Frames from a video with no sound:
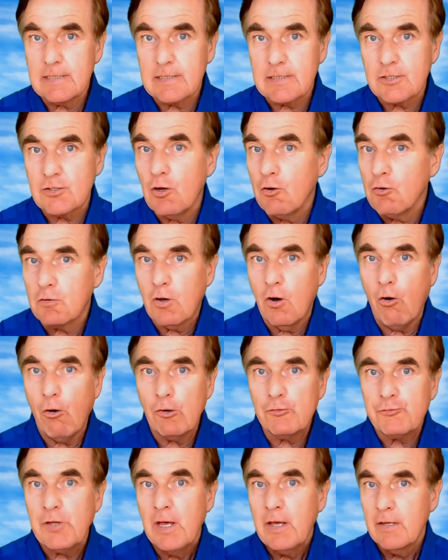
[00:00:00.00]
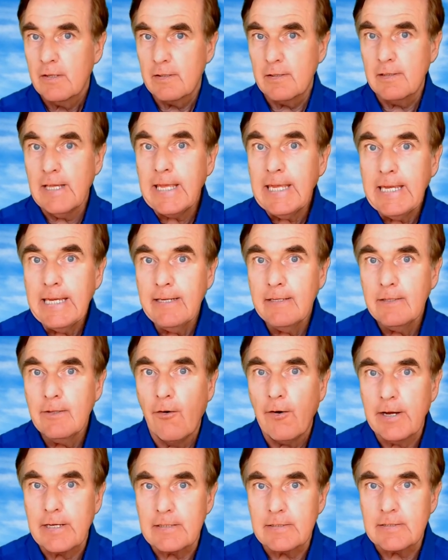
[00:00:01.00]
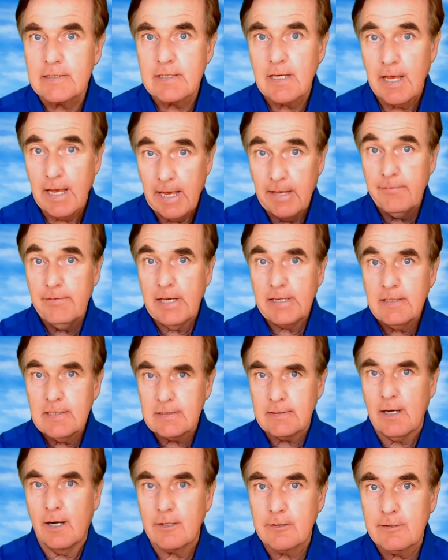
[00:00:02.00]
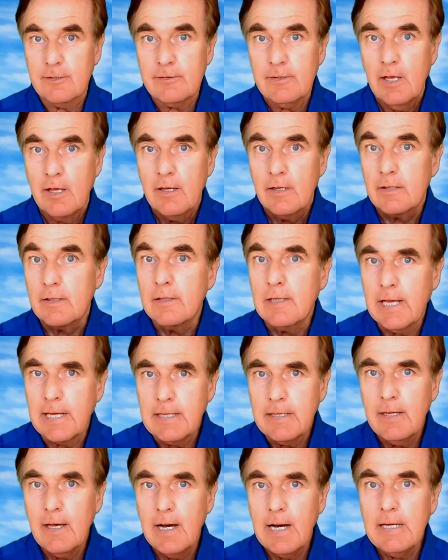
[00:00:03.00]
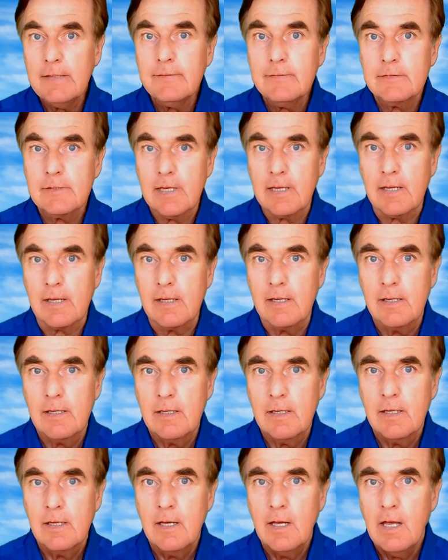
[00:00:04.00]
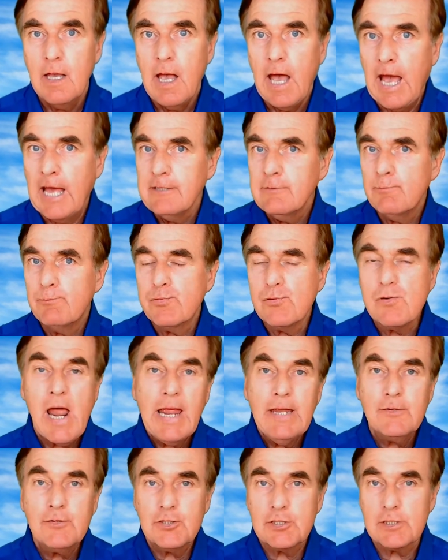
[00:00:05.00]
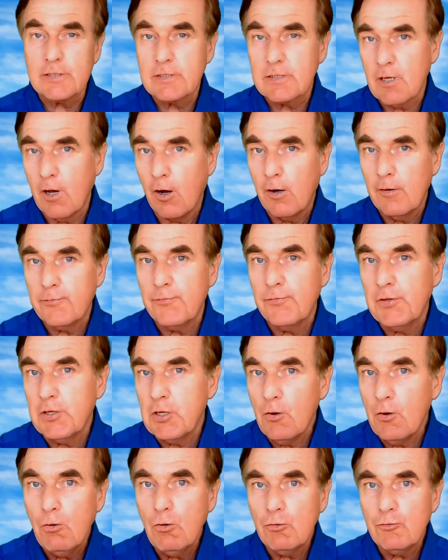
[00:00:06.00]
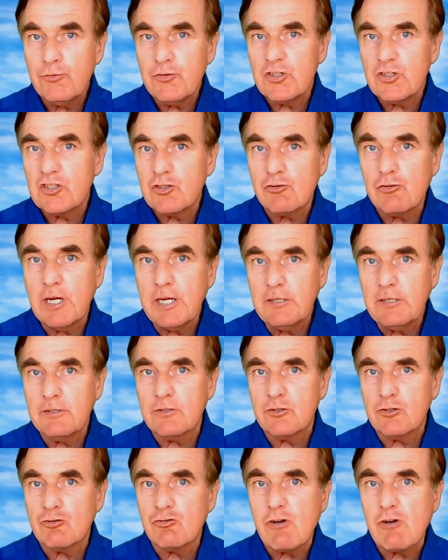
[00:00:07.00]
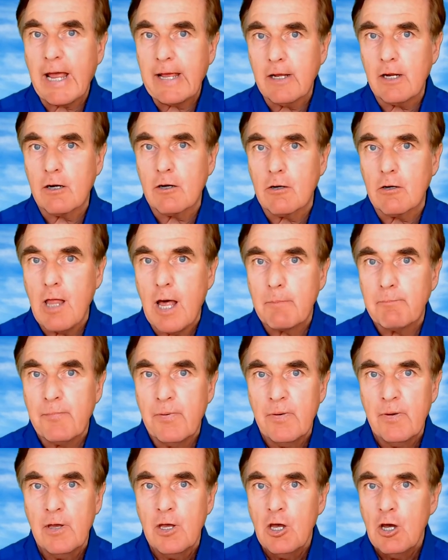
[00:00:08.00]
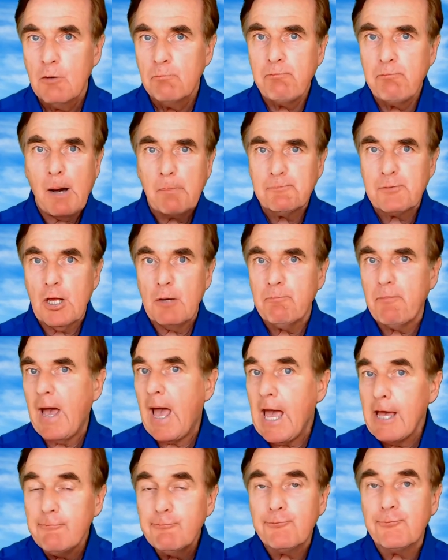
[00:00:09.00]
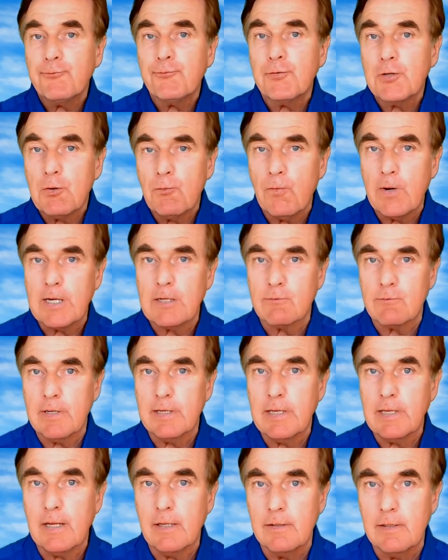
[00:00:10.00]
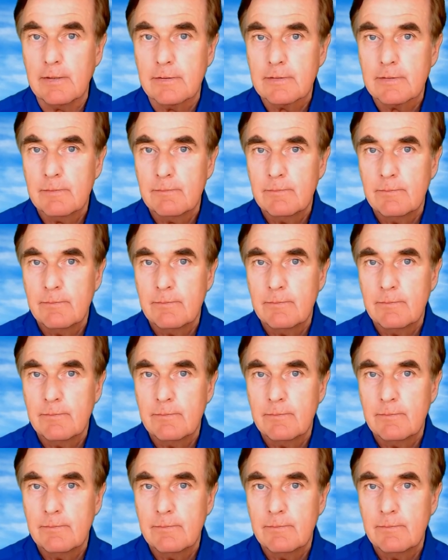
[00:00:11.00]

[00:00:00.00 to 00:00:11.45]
so-called ley lines, and they started ley hunting. And branches of the Old Straight Track Club popped up everywhere in England.